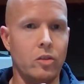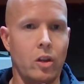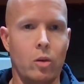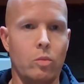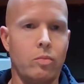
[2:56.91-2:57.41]

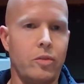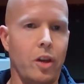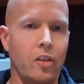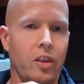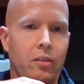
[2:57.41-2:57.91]
So
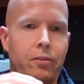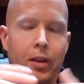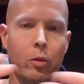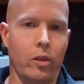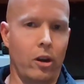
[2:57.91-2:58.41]
does it
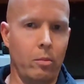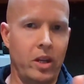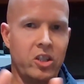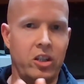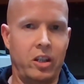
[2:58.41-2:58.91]
fit with our
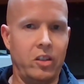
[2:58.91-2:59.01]
mission?